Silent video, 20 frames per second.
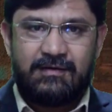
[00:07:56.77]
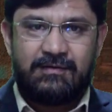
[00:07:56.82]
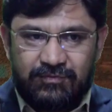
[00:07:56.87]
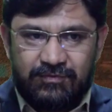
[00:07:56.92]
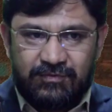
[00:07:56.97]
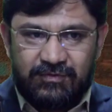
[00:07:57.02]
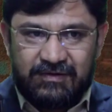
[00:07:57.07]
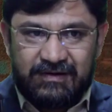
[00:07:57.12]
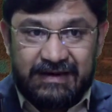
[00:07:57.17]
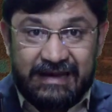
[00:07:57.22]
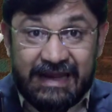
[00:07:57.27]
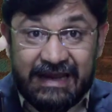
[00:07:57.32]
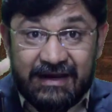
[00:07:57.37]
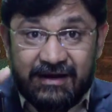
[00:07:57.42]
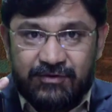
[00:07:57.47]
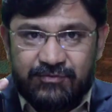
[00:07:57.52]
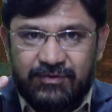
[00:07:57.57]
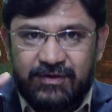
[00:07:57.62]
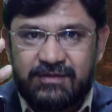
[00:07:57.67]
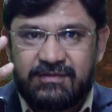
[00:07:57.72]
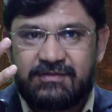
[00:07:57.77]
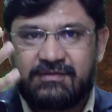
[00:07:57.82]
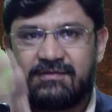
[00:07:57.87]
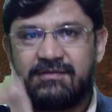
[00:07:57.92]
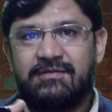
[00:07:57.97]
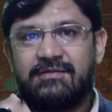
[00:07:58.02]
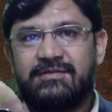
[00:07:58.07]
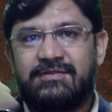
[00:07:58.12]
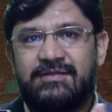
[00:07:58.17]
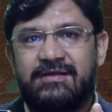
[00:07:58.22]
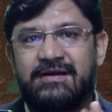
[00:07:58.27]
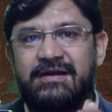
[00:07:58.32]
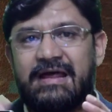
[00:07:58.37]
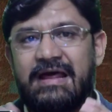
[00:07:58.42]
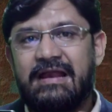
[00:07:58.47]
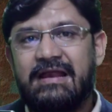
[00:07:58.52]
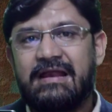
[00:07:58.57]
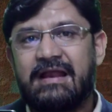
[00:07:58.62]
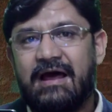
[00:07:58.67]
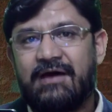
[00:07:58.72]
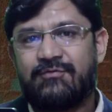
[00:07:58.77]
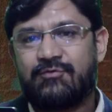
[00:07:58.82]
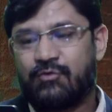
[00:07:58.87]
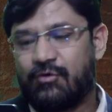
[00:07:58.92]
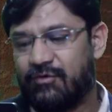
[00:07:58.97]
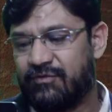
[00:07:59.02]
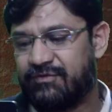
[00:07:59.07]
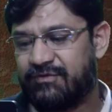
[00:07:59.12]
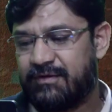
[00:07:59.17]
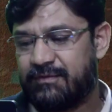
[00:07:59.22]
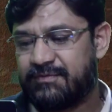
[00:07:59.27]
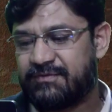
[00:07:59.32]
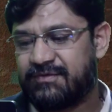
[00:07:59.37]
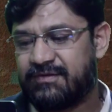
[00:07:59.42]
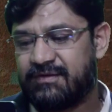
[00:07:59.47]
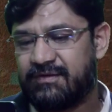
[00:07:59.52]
linked with the daily life concepts.